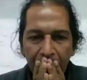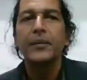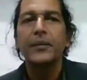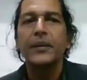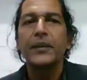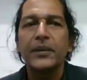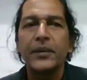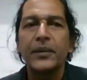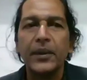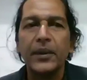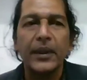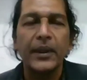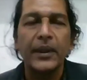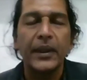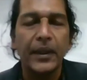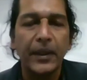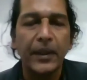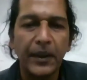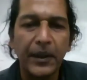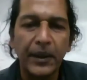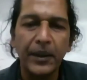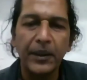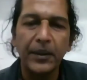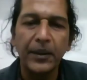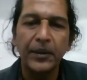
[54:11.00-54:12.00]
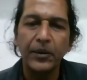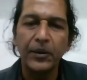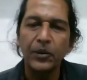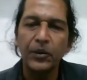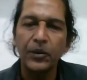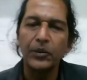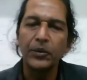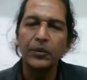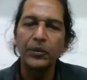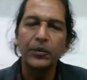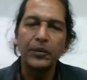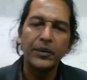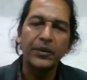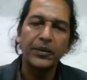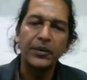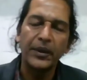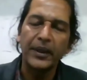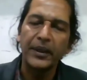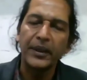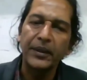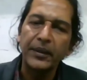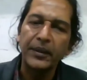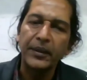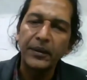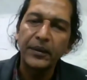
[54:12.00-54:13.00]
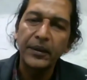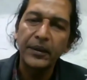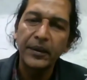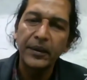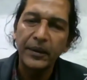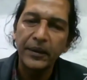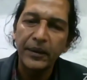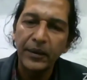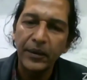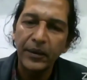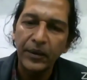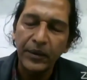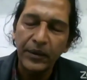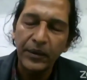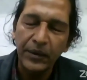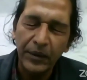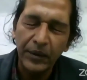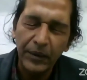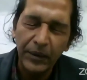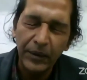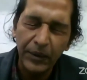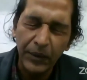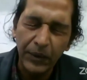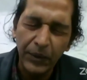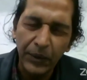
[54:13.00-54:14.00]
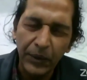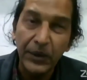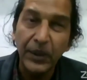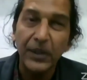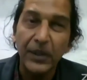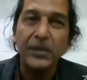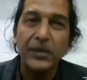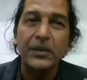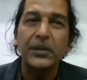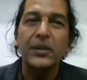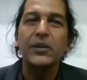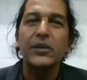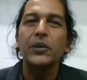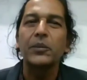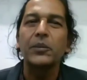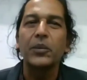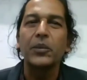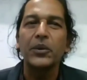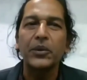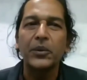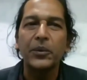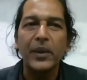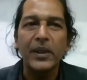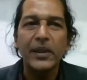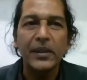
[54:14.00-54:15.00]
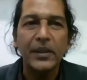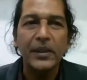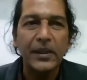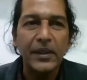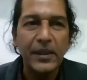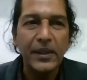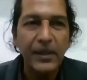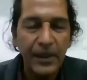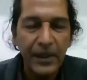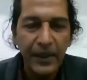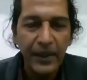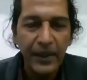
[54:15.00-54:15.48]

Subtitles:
so I'll try and do justice to both questions.